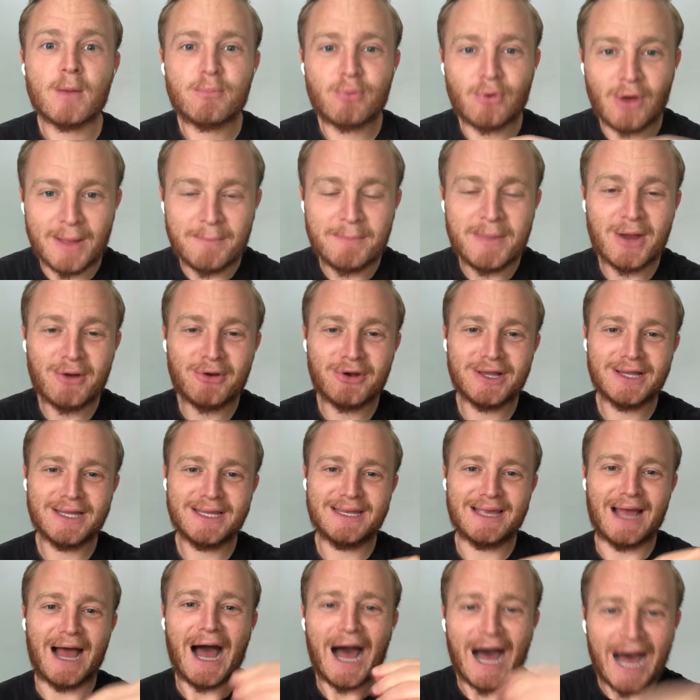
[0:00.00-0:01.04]

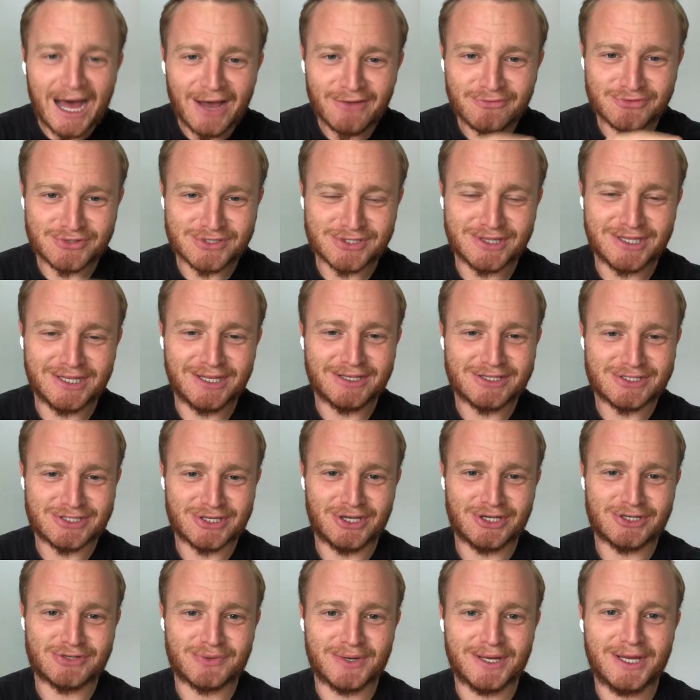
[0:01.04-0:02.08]
primarily after the
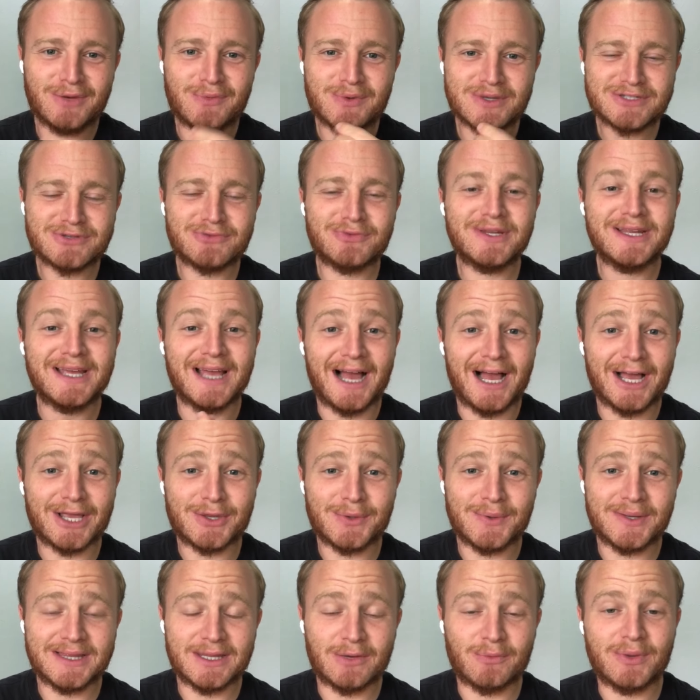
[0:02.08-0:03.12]
surgery, he wasn't really
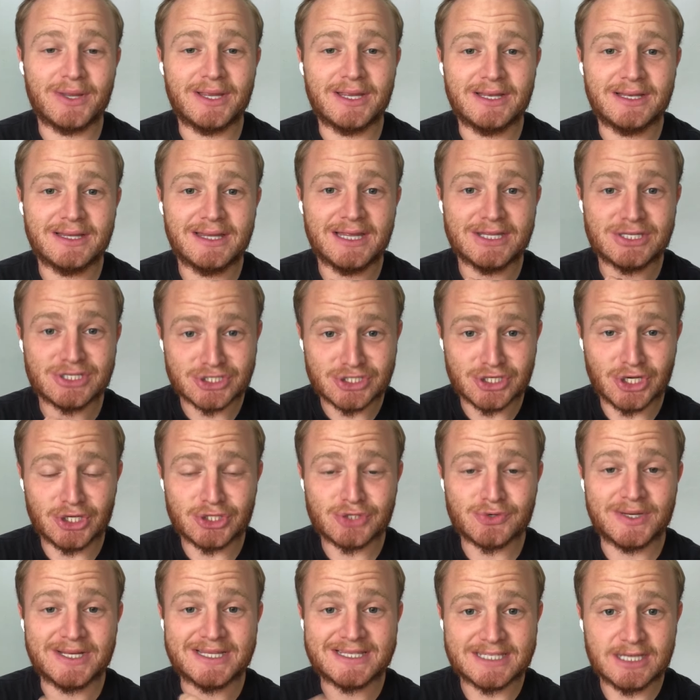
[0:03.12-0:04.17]
arguing that, we, that
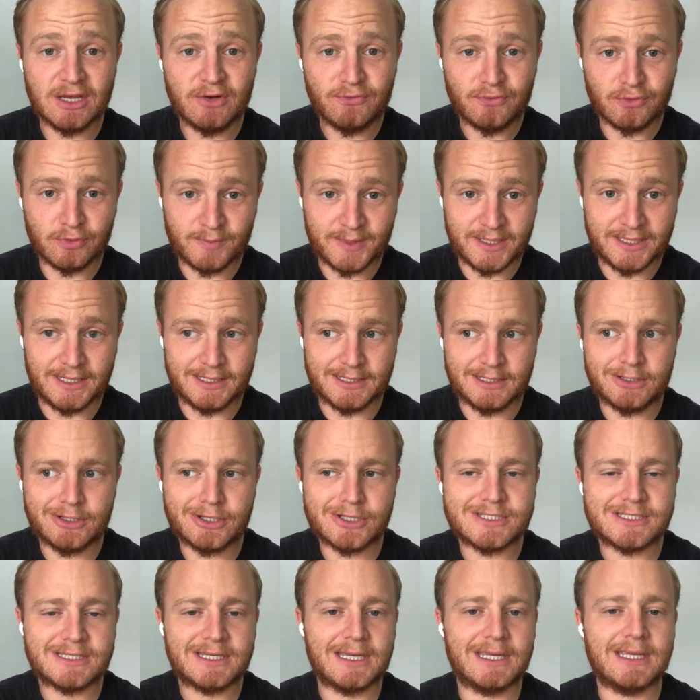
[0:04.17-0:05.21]
surgery itself will be needed,
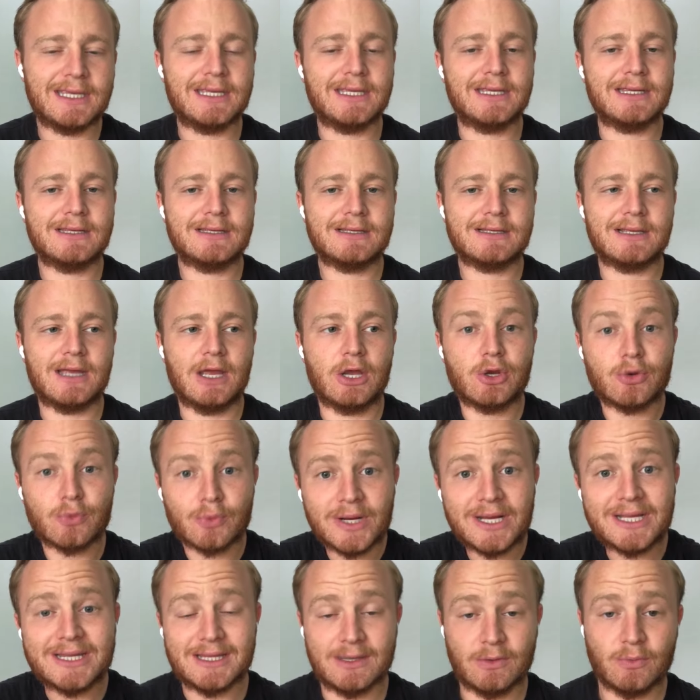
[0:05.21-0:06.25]
because he
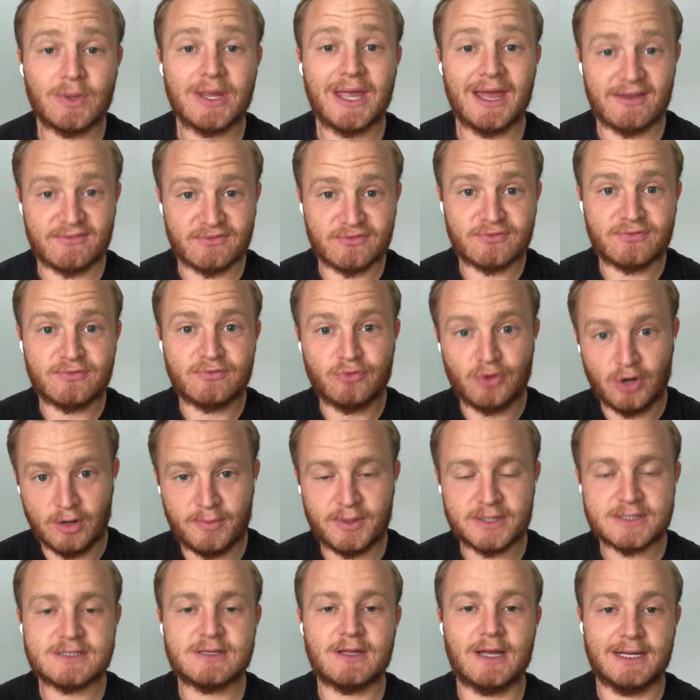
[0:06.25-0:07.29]
agreed that we have
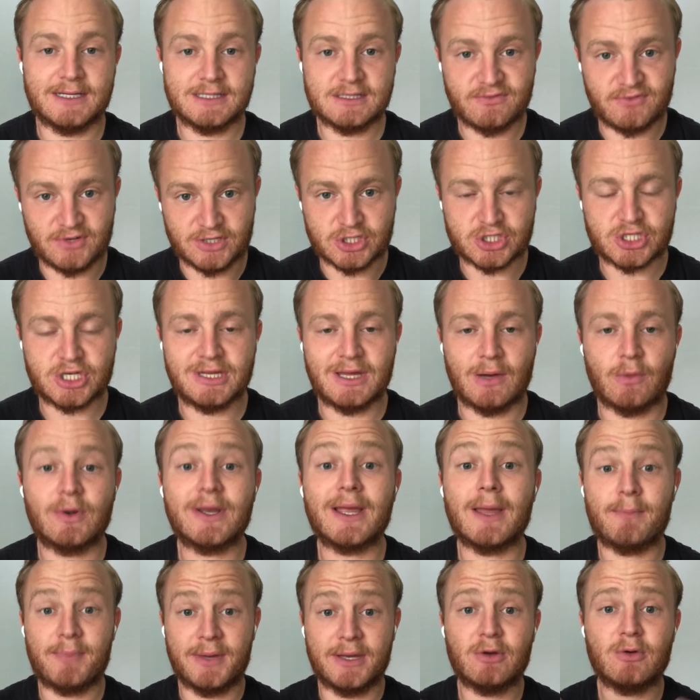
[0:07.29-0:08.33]
robots like Da Vinci that
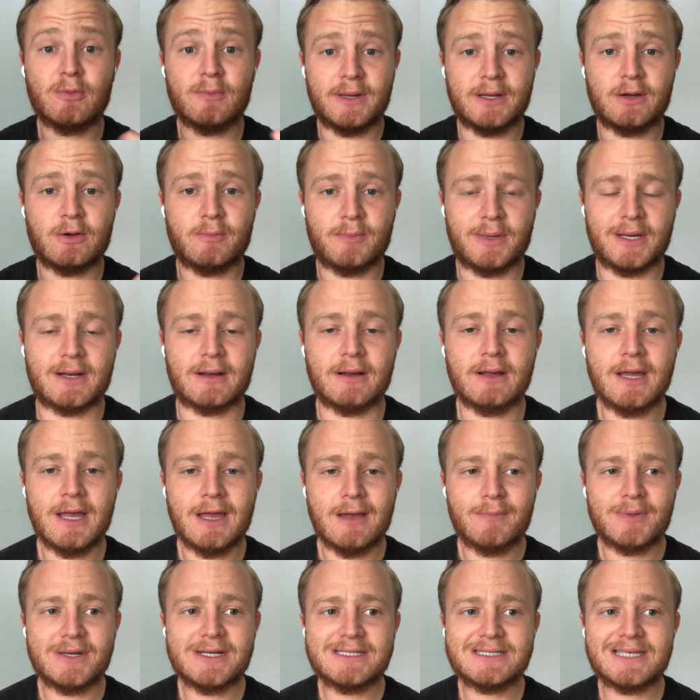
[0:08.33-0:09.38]
will get better and better and better.
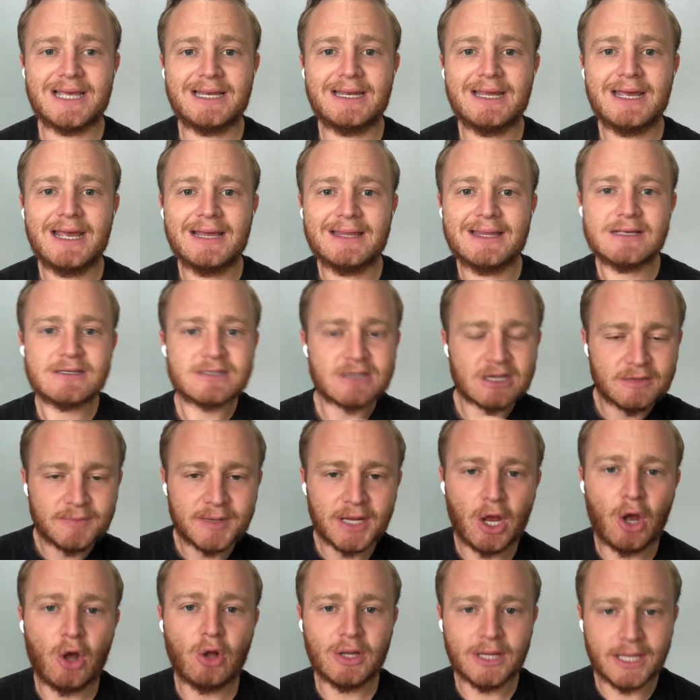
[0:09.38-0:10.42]
But he said there's going to
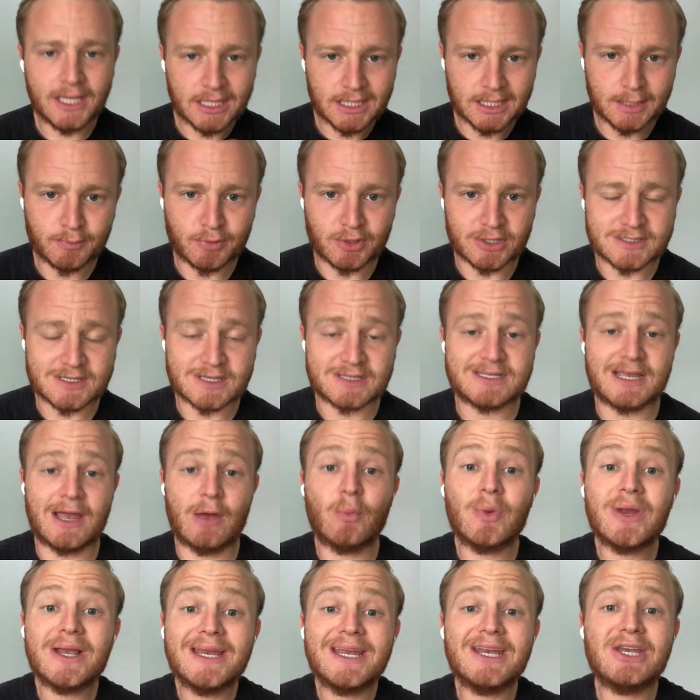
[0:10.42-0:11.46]
be a whole healing process,
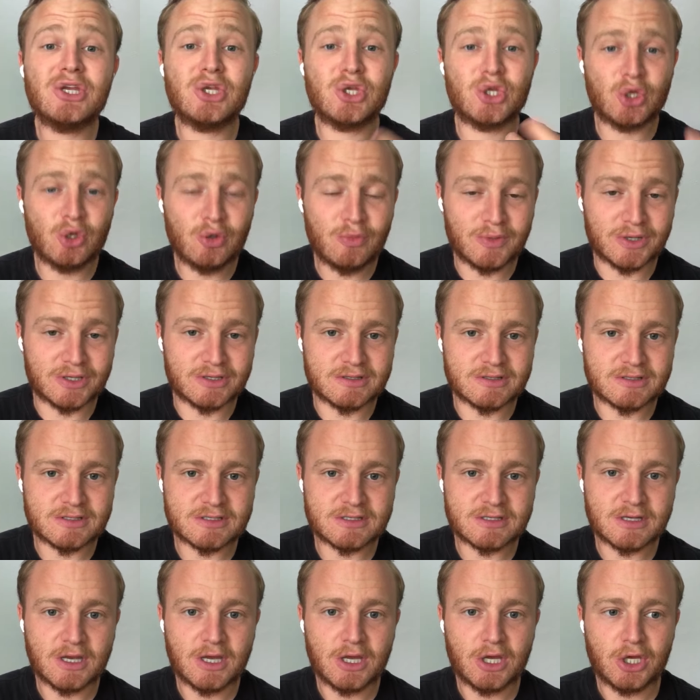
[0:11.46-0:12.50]
and we need
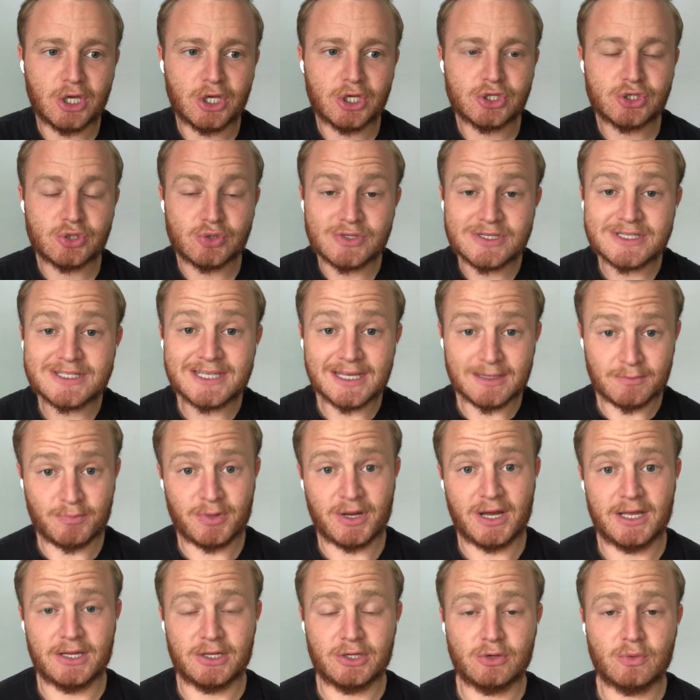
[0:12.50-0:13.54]
humans to sit
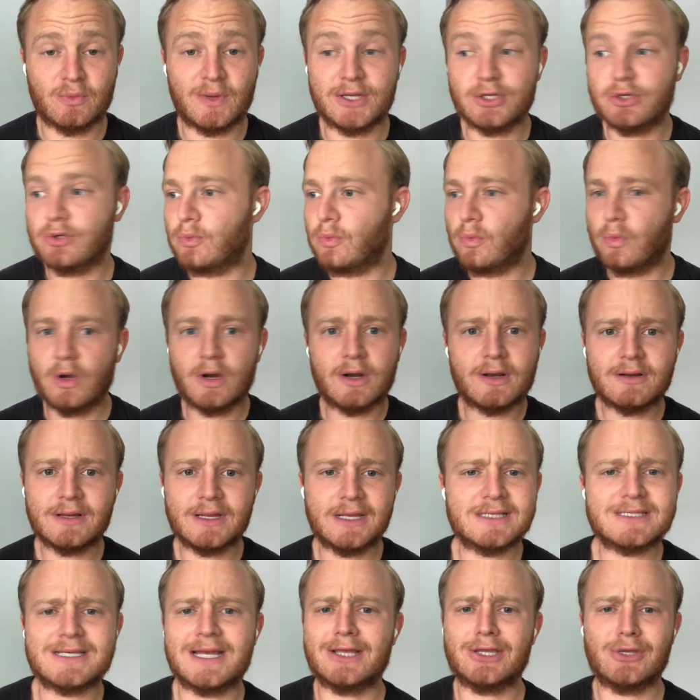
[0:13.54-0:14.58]
by you when you want.
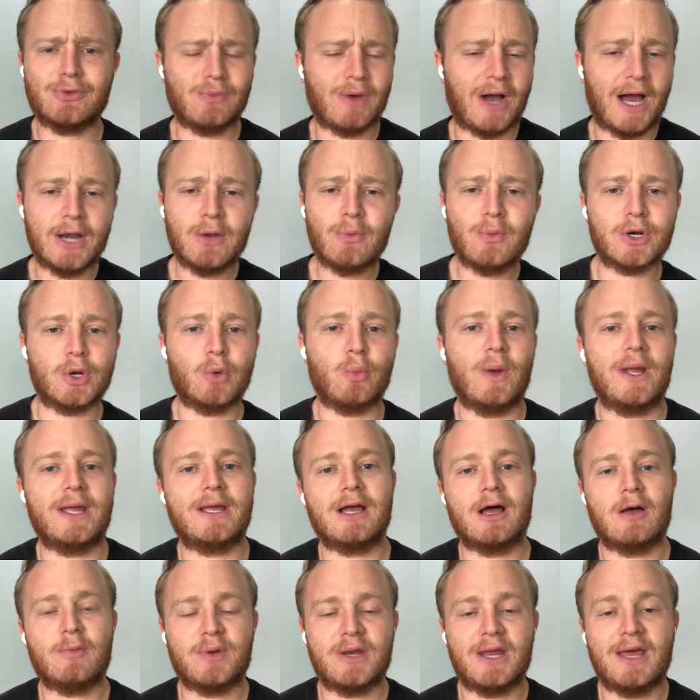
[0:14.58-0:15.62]
He's like, I don't want to wake
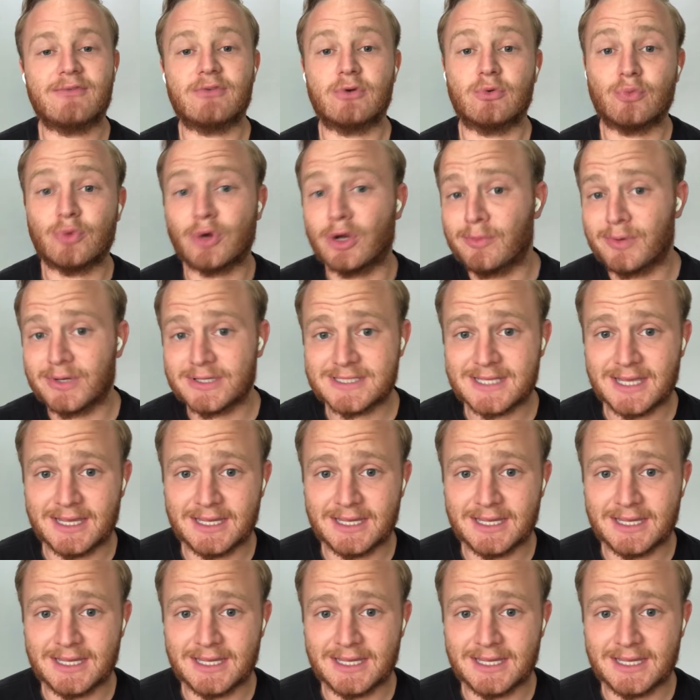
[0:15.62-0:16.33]
up and have a robot